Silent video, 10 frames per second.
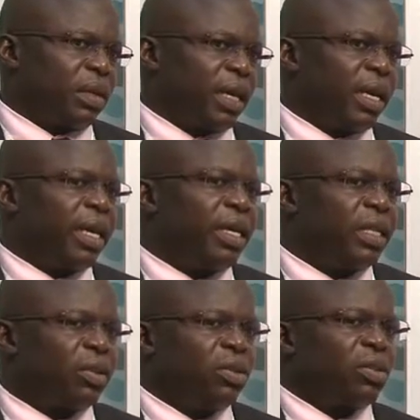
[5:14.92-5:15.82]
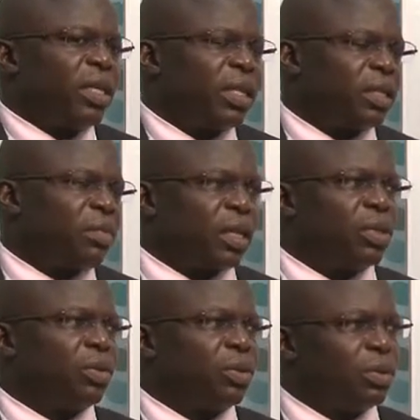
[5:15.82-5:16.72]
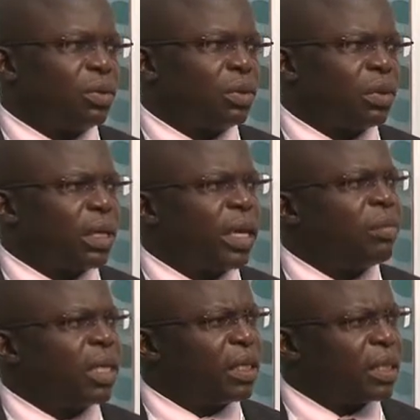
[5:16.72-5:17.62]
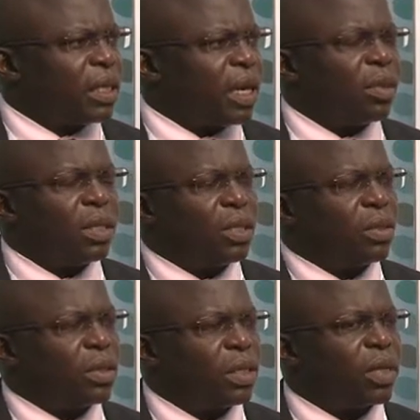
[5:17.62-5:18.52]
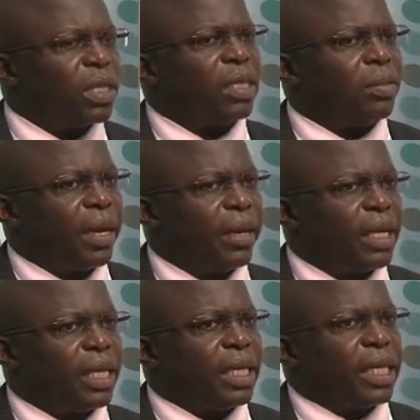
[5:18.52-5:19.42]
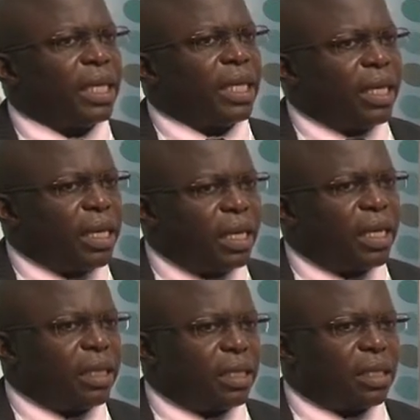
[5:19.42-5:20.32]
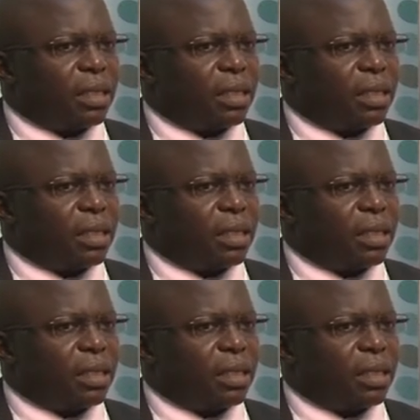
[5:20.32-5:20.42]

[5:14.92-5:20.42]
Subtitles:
Again, it also links back to to the strategic plan, in that